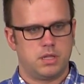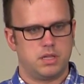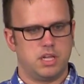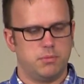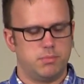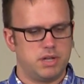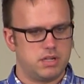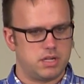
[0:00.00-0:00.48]

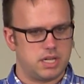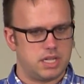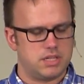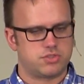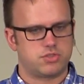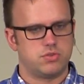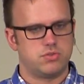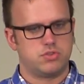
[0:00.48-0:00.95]
The
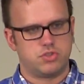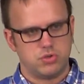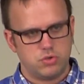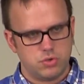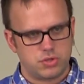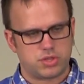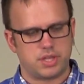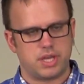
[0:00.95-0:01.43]
ability to
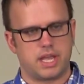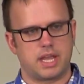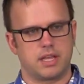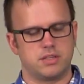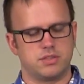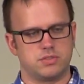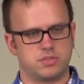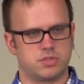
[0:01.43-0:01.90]
do
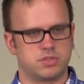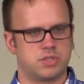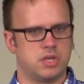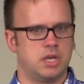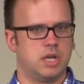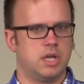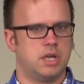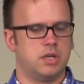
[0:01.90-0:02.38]

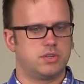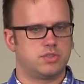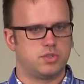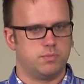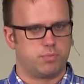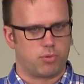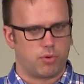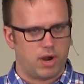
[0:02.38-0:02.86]
things
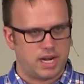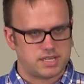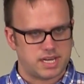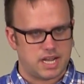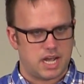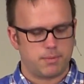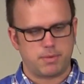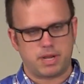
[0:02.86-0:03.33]
to
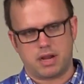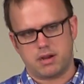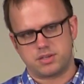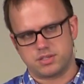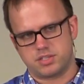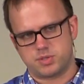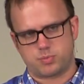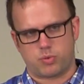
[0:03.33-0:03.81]
break down
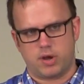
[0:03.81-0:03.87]
marriages,